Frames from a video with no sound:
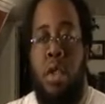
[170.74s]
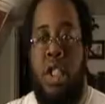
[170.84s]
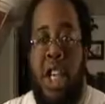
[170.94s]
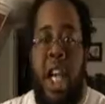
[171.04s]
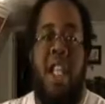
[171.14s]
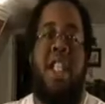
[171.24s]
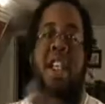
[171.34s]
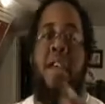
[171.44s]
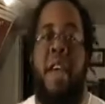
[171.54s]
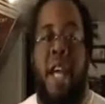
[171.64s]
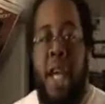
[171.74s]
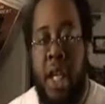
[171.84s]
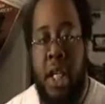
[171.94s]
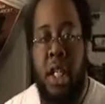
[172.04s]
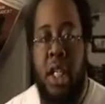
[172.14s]
changing of
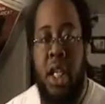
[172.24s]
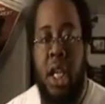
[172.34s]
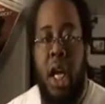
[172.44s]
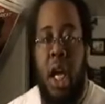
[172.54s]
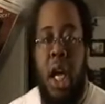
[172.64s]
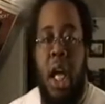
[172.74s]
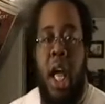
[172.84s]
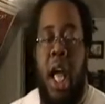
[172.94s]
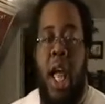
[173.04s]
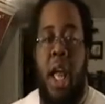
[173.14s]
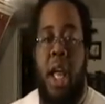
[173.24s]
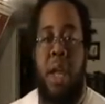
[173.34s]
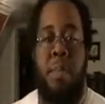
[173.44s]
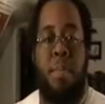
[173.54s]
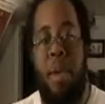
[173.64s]
age
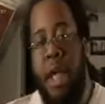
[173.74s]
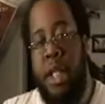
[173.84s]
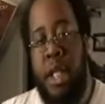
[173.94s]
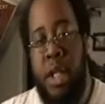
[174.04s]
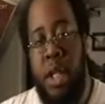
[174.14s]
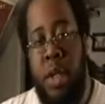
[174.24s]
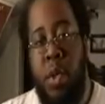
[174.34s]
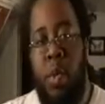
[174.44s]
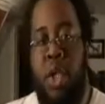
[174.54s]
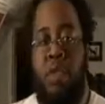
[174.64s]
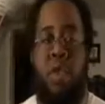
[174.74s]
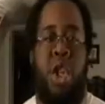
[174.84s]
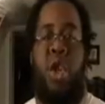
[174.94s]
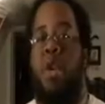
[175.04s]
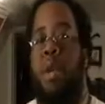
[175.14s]
and miss what's
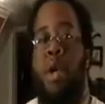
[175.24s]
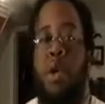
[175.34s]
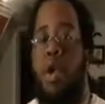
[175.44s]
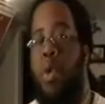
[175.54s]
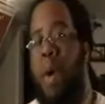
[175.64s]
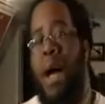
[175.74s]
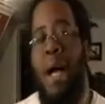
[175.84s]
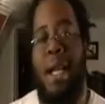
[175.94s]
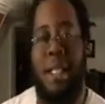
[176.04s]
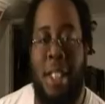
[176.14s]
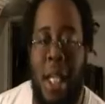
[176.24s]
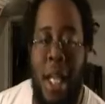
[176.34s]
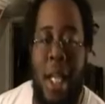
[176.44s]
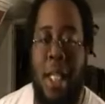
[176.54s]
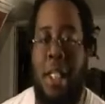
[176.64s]
really going to be going on behind the
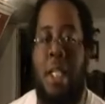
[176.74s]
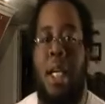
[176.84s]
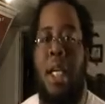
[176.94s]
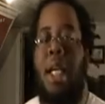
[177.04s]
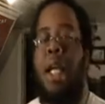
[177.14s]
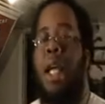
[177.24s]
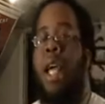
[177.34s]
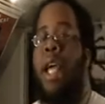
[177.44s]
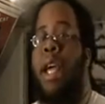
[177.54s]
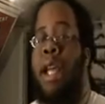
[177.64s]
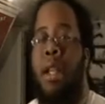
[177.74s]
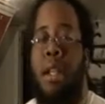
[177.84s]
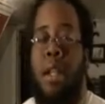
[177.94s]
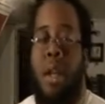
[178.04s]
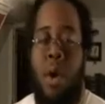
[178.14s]
scenes.
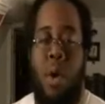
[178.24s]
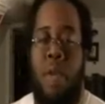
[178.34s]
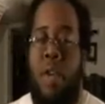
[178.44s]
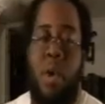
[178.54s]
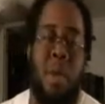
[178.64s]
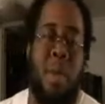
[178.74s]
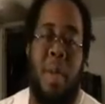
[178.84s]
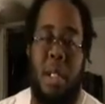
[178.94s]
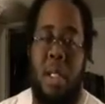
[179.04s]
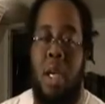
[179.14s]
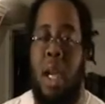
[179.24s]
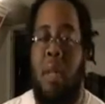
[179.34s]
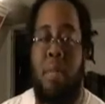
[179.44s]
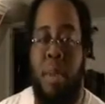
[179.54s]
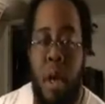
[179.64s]
And, you know, if you know anything about Skull
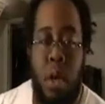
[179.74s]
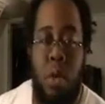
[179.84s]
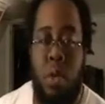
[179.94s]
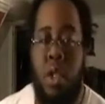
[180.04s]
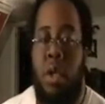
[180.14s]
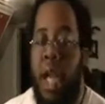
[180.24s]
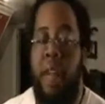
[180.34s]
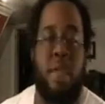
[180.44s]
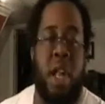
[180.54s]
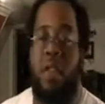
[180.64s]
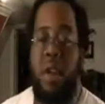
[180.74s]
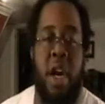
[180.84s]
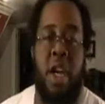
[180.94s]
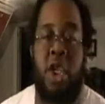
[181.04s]
and Bones, you know, they really running the